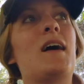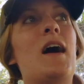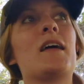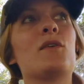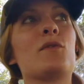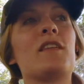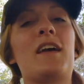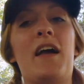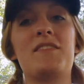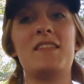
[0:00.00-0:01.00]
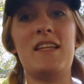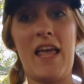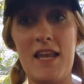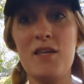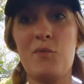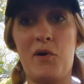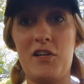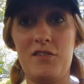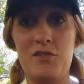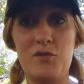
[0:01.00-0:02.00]
I don't think I've seen
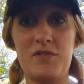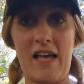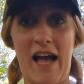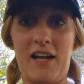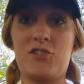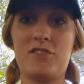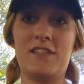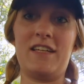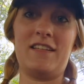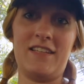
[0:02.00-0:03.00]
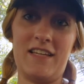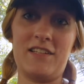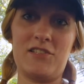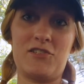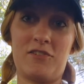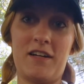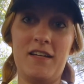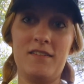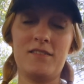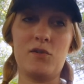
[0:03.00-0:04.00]
anyone who's actually in the
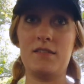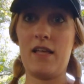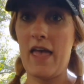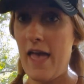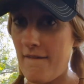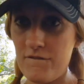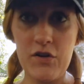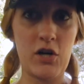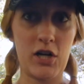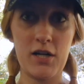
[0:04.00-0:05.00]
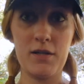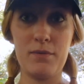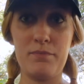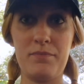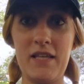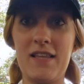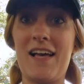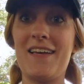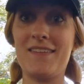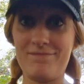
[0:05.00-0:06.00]
industry ever be
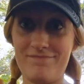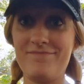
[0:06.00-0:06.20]
like,